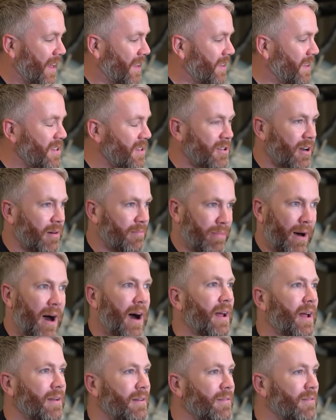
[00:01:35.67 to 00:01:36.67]
these are
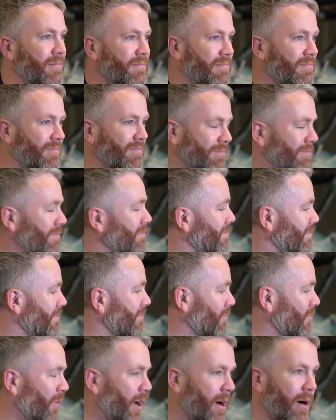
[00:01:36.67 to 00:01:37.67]
bought
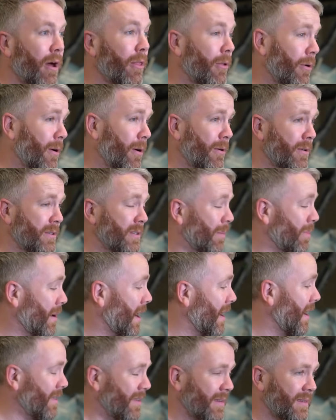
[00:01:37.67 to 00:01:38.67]
where other urns are
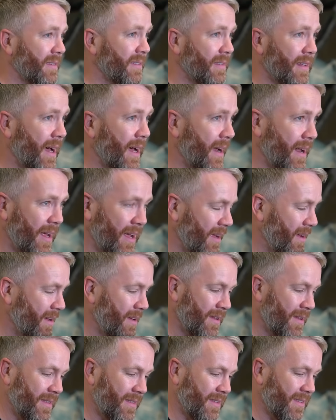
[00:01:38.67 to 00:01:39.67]
bought. This
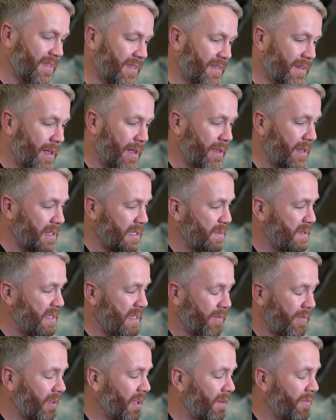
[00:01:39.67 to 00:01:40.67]
is nothing
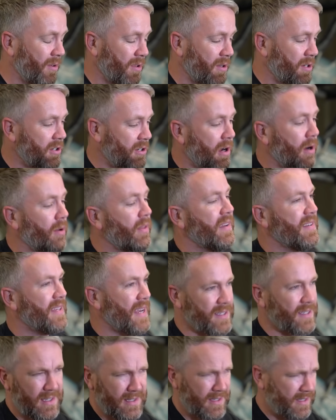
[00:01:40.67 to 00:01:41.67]
specifically for the show. This
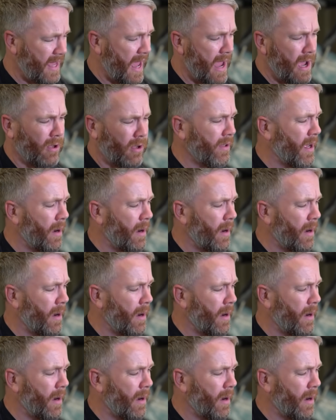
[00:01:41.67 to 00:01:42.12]
has a style